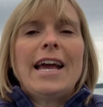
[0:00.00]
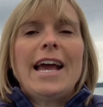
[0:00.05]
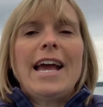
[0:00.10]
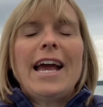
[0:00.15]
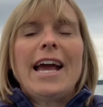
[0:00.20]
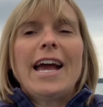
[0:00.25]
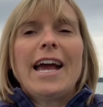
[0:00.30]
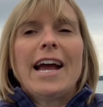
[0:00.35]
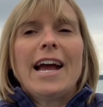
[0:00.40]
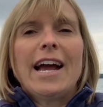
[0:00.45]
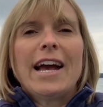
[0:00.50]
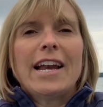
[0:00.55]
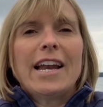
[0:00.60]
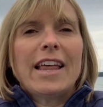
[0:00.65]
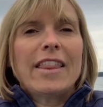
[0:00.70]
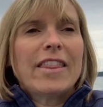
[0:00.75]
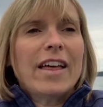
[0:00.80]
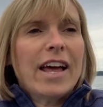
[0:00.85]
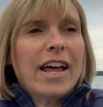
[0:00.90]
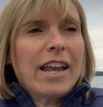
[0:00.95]
and
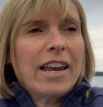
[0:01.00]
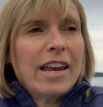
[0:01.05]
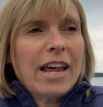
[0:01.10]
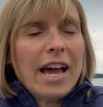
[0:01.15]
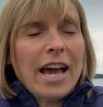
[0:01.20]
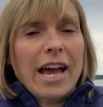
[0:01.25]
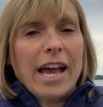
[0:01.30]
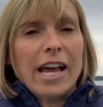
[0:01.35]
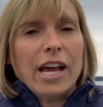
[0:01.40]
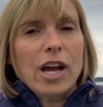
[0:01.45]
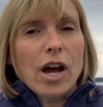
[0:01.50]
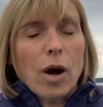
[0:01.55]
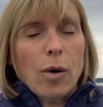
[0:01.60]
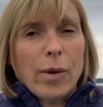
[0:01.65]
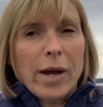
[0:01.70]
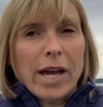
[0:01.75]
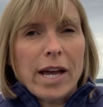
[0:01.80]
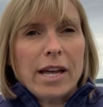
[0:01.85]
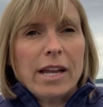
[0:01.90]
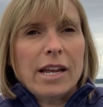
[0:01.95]
then I go
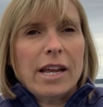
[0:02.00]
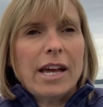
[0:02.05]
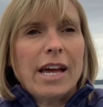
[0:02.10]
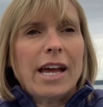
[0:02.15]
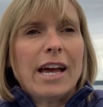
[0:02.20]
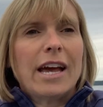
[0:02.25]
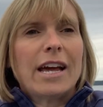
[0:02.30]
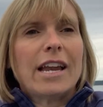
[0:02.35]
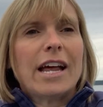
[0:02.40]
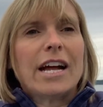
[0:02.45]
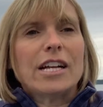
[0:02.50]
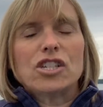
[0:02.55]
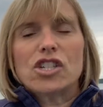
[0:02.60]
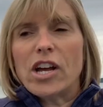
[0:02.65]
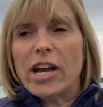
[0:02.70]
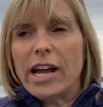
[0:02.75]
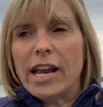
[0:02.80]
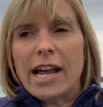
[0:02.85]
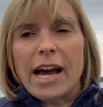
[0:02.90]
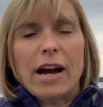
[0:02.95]
in and I
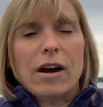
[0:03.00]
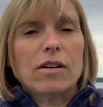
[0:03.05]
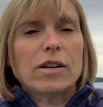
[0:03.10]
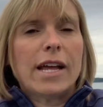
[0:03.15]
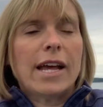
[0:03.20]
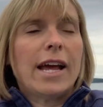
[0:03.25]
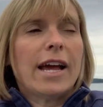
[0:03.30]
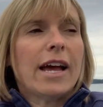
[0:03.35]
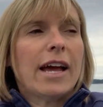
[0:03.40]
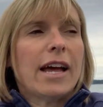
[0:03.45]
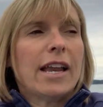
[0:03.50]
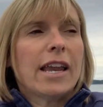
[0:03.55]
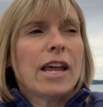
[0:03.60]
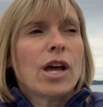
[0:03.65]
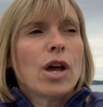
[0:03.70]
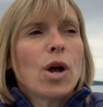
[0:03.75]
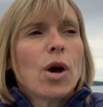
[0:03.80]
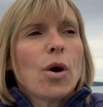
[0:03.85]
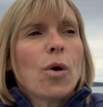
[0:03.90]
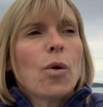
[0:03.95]
check it out. And
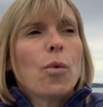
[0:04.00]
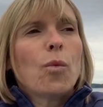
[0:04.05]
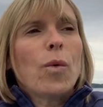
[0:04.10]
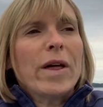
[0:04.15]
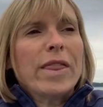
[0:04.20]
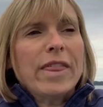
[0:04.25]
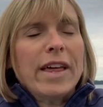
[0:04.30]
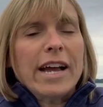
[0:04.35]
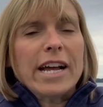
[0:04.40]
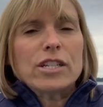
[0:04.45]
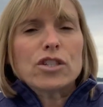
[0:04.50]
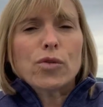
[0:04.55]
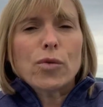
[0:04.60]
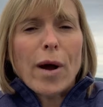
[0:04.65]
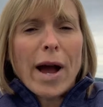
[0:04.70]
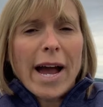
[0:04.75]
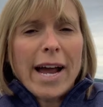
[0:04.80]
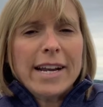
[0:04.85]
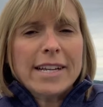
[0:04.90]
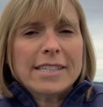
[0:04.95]
one thing I
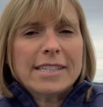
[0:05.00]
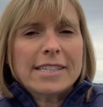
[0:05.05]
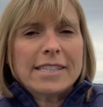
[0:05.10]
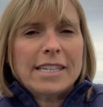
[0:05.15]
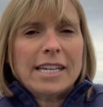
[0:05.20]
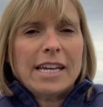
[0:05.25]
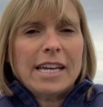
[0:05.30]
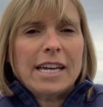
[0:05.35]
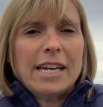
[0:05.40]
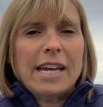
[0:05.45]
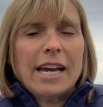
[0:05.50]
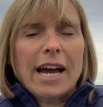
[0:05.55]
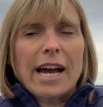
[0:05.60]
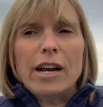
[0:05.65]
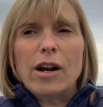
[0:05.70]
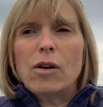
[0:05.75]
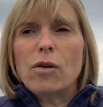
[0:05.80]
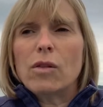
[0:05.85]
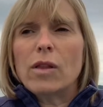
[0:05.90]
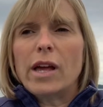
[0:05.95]
try to see, I
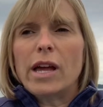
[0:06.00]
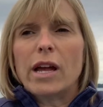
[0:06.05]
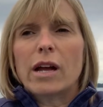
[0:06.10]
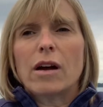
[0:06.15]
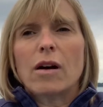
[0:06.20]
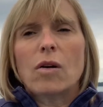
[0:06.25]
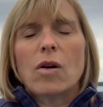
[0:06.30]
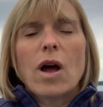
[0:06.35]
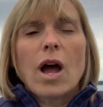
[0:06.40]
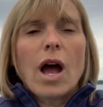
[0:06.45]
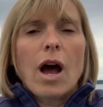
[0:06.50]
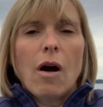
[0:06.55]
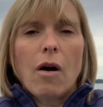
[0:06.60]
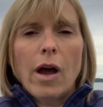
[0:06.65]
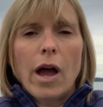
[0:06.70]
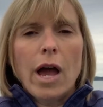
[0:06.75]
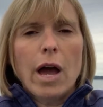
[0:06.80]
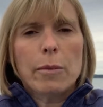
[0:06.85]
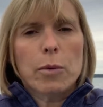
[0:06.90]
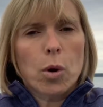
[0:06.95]
don't like go,
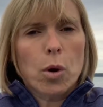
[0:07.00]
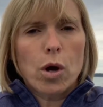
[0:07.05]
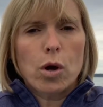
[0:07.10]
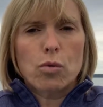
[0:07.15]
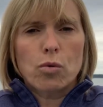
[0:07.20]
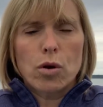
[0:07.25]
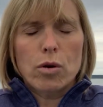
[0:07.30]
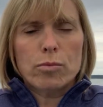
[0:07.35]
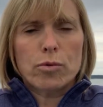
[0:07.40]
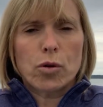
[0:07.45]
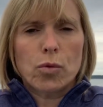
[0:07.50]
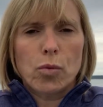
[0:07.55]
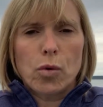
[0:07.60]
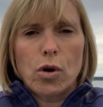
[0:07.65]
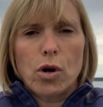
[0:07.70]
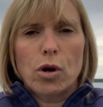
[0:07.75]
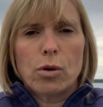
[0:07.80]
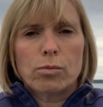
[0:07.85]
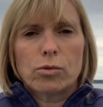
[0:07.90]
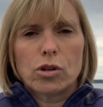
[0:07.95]
okay, I'm going room to
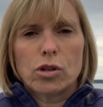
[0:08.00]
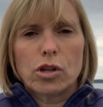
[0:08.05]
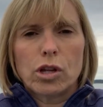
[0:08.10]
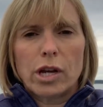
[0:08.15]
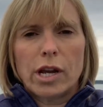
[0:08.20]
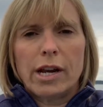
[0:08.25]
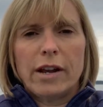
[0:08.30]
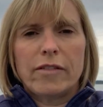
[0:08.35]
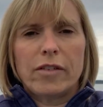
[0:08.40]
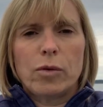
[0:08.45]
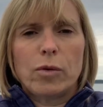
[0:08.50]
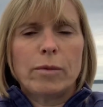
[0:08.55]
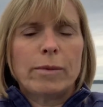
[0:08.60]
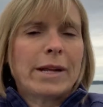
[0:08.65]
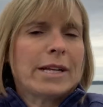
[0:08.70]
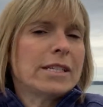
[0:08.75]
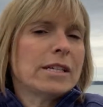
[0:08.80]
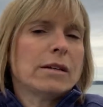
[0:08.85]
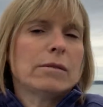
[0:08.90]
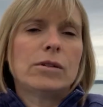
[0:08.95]
room to look in every room, and
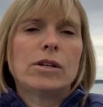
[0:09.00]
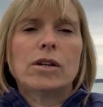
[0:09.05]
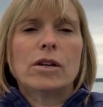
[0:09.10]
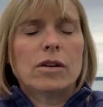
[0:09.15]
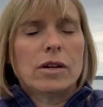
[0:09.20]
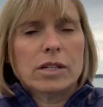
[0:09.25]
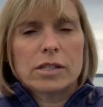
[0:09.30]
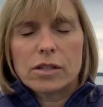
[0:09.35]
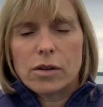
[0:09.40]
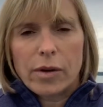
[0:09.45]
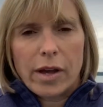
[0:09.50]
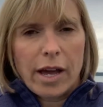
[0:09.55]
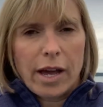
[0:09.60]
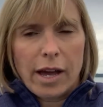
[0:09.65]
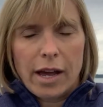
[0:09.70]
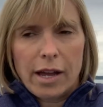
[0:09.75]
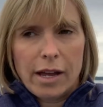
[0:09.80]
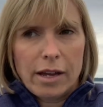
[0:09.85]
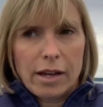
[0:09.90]
I tell them, you know, it's okay.